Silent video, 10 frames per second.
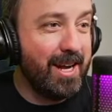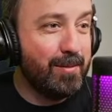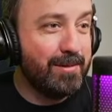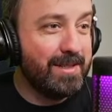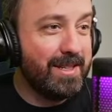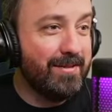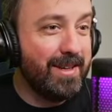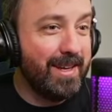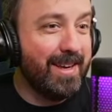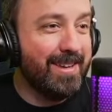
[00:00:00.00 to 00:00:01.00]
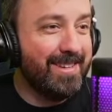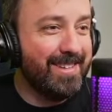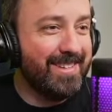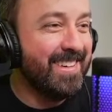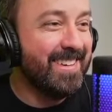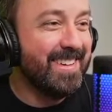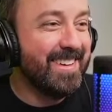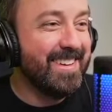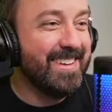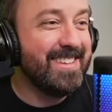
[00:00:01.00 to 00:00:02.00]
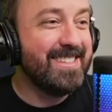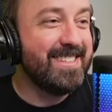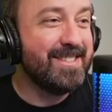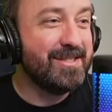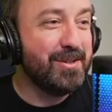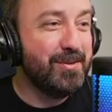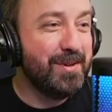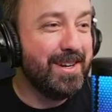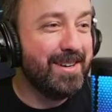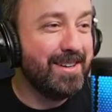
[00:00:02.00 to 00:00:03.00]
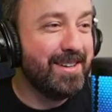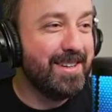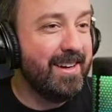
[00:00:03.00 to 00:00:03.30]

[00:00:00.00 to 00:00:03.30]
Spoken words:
an Apple TV. This is so weird.